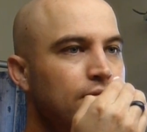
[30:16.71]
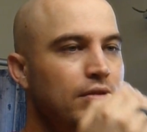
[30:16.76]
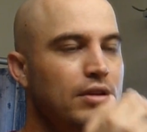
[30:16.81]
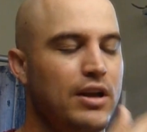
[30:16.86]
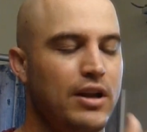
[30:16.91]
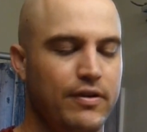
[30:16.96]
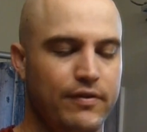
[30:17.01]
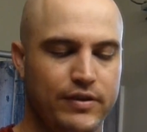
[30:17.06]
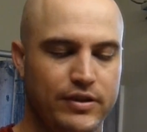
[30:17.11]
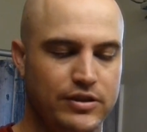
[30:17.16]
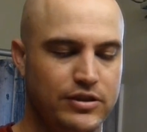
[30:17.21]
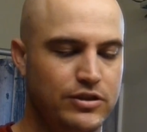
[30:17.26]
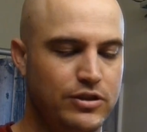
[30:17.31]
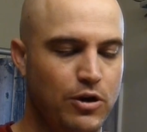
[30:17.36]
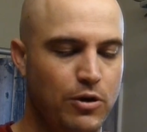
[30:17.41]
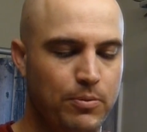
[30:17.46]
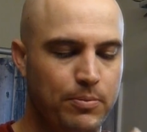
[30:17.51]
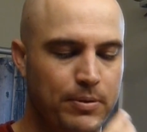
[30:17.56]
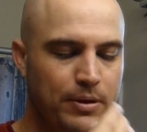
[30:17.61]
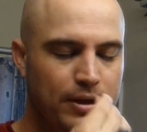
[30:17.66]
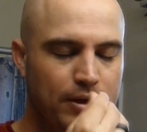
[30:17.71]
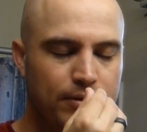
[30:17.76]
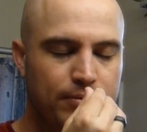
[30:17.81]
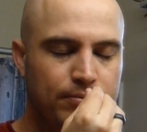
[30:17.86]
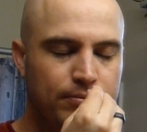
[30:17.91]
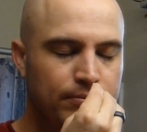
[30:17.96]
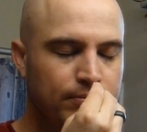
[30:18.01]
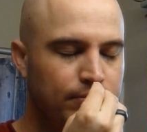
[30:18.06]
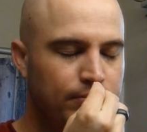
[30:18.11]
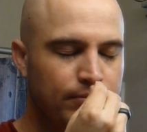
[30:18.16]
kind of a
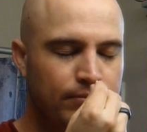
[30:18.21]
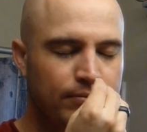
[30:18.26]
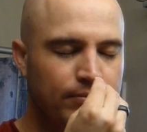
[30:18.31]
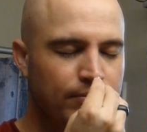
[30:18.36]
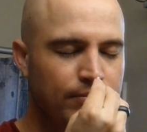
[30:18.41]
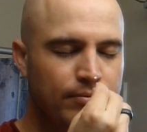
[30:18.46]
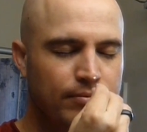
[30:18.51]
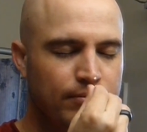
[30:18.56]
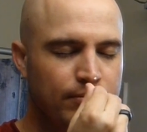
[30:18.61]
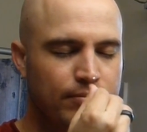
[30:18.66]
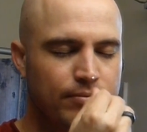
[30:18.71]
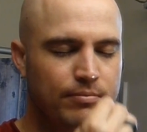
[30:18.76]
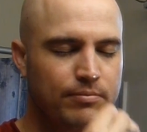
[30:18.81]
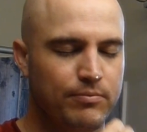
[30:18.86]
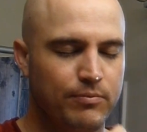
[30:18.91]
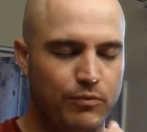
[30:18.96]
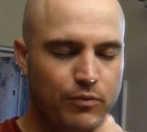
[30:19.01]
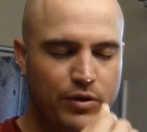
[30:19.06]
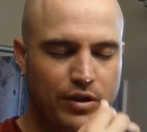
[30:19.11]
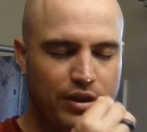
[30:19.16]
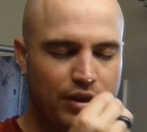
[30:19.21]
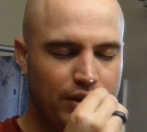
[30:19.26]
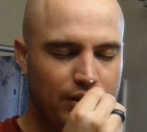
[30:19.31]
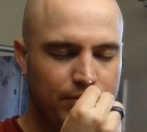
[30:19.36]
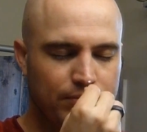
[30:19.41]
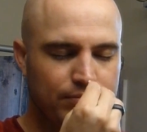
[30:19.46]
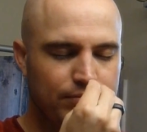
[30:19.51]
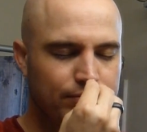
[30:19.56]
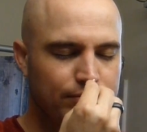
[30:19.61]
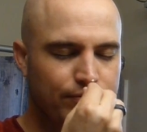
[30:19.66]
soapy with
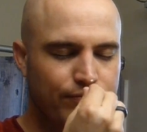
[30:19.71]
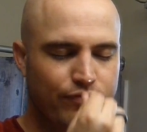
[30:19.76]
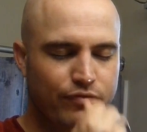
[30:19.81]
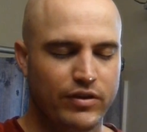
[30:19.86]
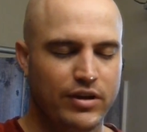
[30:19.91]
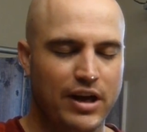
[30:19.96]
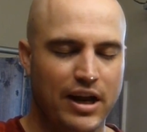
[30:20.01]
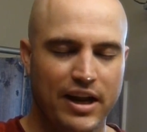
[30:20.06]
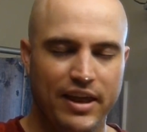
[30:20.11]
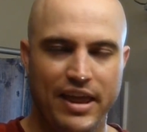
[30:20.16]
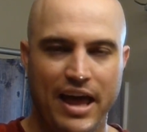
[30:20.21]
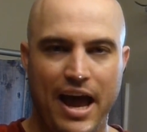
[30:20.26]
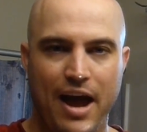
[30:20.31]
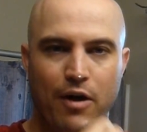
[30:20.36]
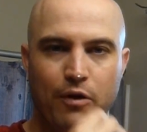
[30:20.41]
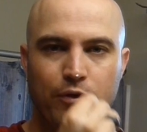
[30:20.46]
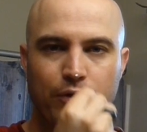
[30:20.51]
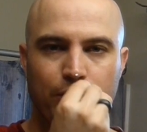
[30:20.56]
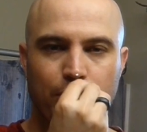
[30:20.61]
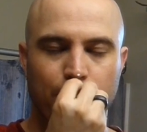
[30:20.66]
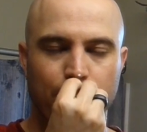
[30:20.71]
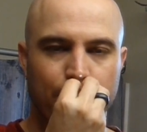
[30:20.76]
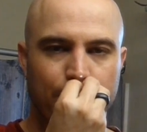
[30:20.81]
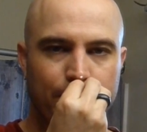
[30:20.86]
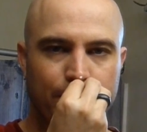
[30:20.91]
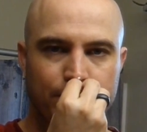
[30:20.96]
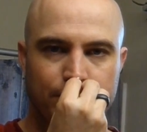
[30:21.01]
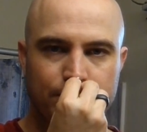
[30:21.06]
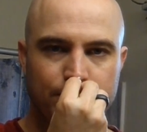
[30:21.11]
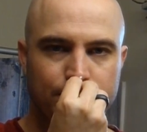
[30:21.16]
kind of the
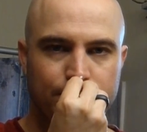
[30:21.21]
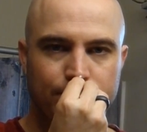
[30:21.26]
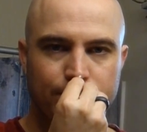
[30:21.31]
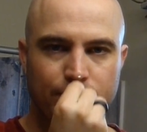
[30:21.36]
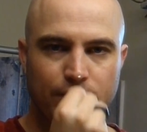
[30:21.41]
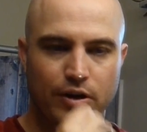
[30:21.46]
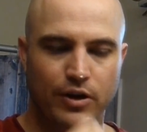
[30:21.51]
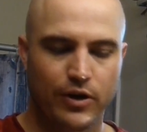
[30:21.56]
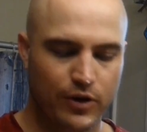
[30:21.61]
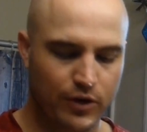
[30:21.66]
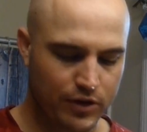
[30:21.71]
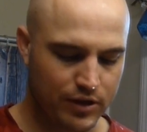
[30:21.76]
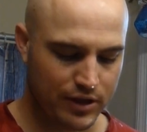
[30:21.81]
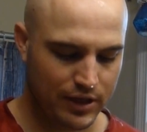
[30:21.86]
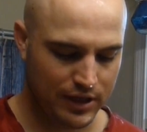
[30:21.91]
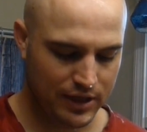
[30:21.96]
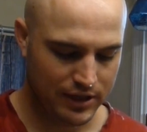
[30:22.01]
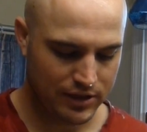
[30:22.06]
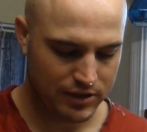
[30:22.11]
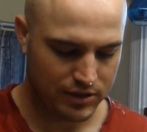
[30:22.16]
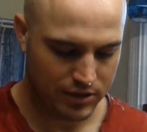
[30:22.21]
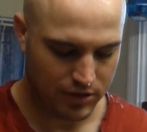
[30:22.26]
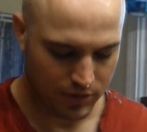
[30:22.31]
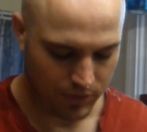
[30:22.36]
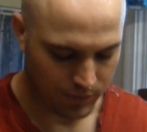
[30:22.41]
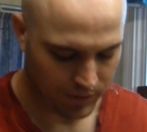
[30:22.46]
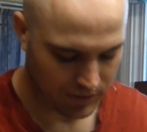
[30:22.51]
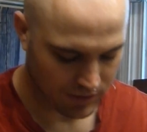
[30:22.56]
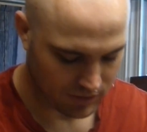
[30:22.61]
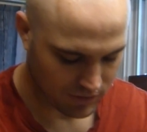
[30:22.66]
outdoors earthiness
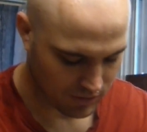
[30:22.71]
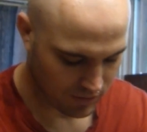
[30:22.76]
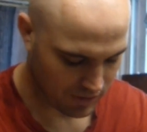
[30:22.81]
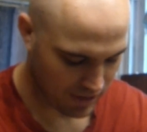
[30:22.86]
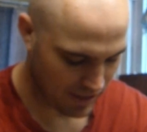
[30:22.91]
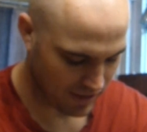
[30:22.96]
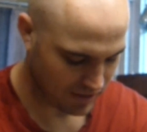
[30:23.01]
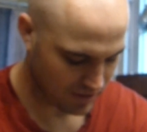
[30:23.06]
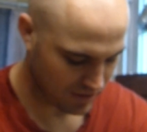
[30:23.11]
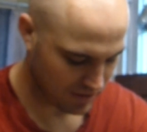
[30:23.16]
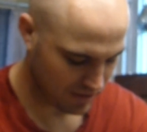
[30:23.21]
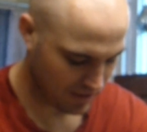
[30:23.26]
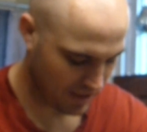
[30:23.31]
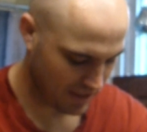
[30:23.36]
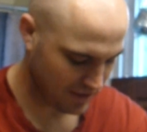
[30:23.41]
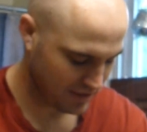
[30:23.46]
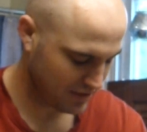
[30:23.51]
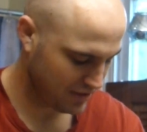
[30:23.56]
to it. So nice